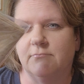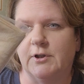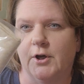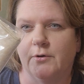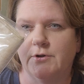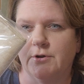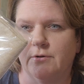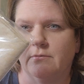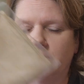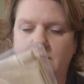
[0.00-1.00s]
the
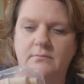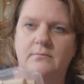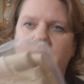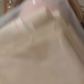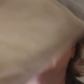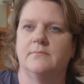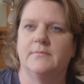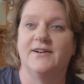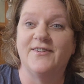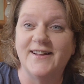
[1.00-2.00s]
go-to.
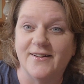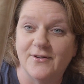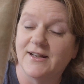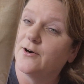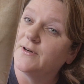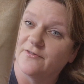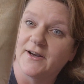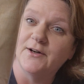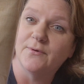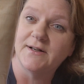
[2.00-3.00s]
But if you know, when you
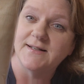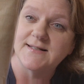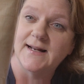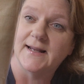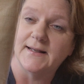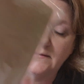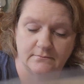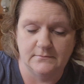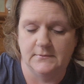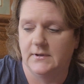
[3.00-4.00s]
find one, you snag it
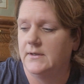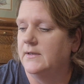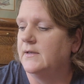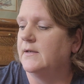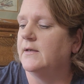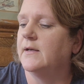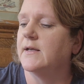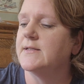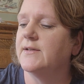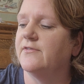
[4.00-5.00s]

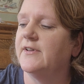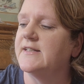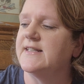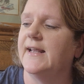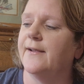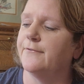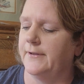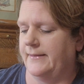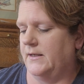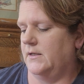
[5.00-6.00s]
because it fits
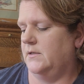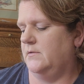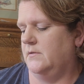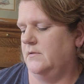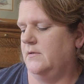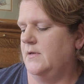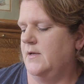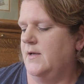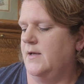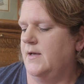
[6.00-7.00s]
everything.
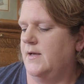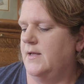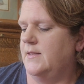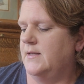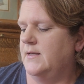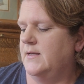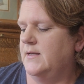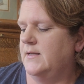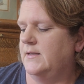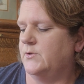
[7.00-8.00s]
And
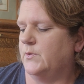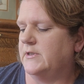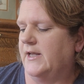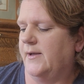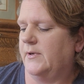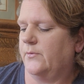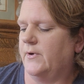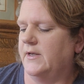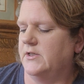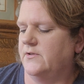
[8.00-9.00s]
then these were Atomic
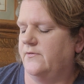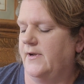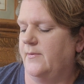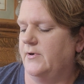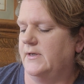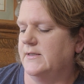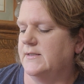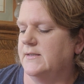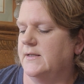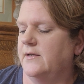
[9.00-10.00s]
Ranch
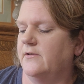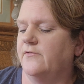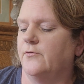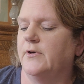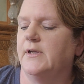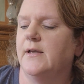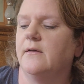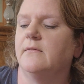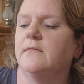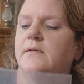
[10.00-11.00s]
fabrics, another 40
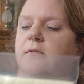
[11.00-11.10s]
count